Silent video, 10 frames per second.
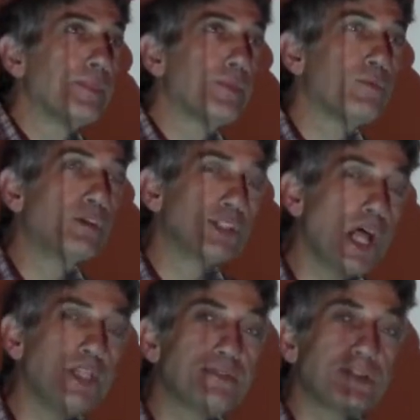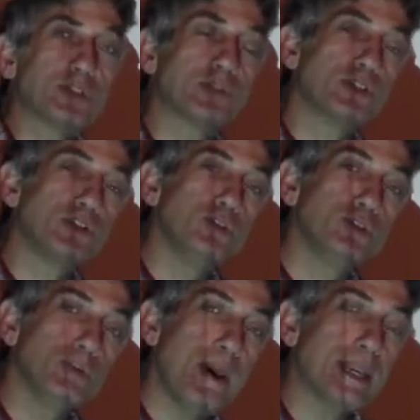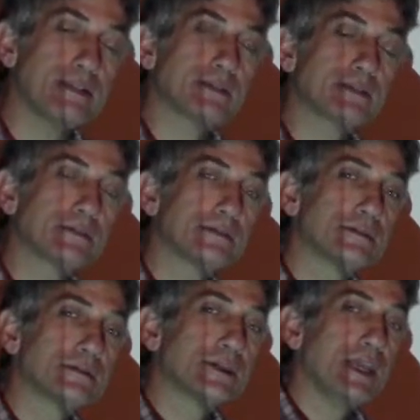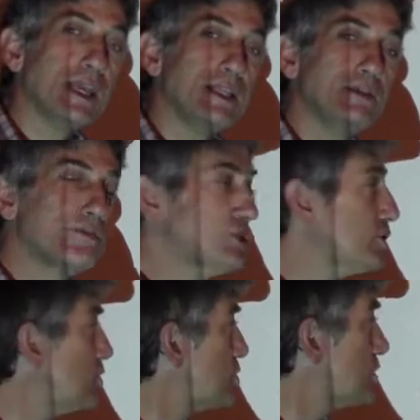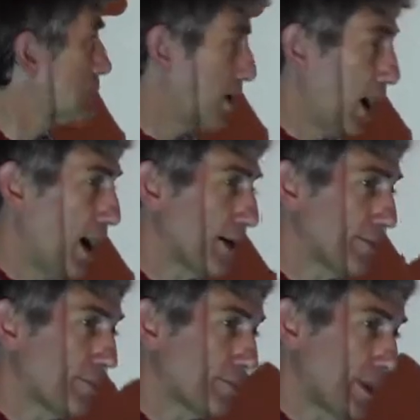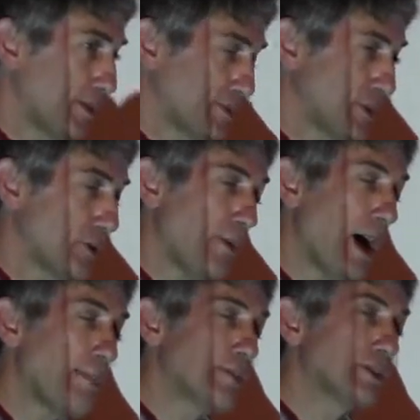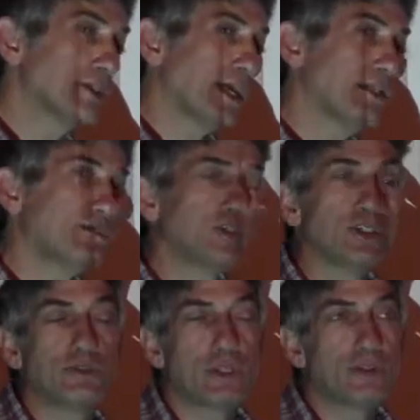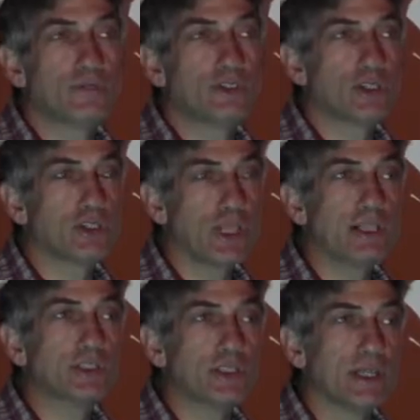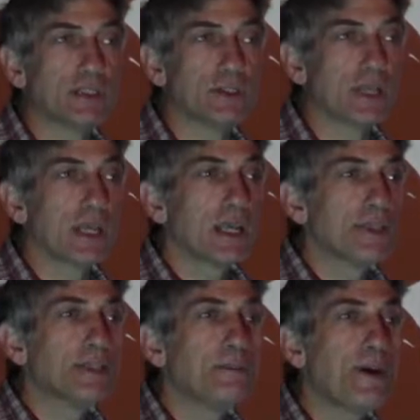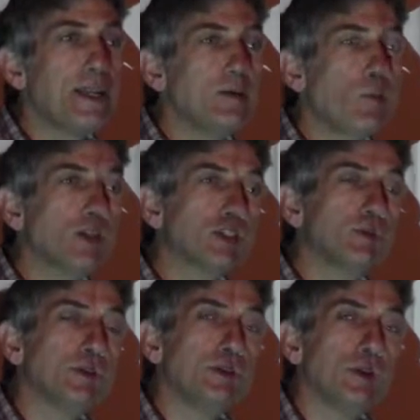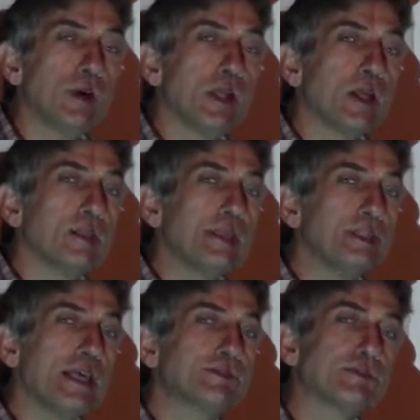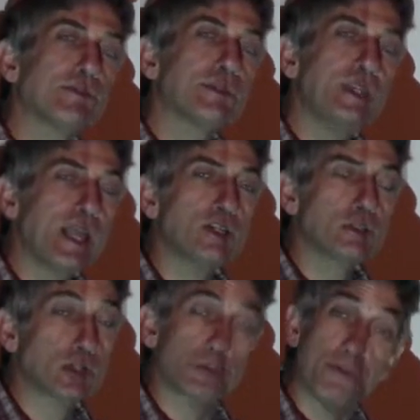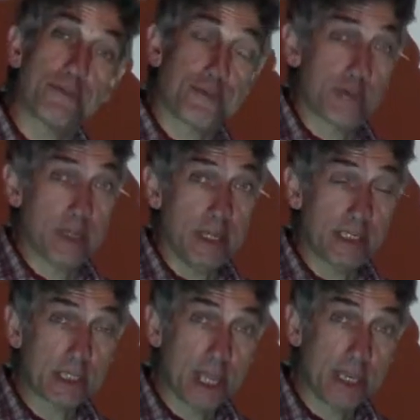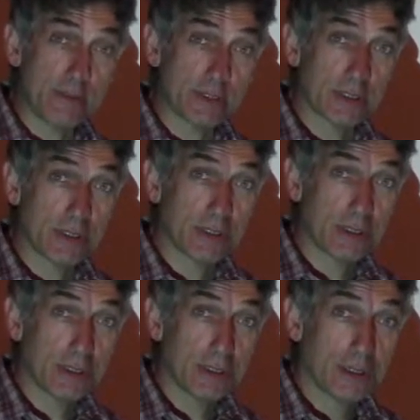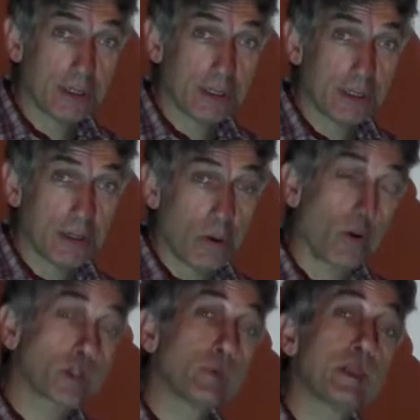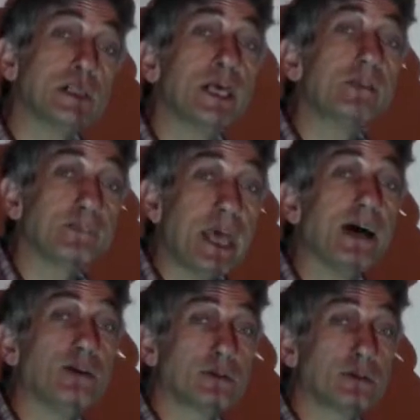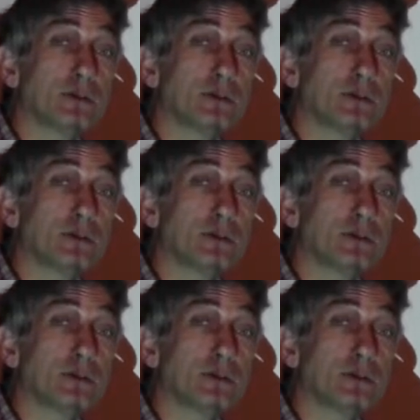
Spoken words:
The result of this was a huge debate in the Virginia populace and in the Virginia legislature. They debated, what should we do? These slaves are very dangerous. Should we free these slaves? Or should we clamp down?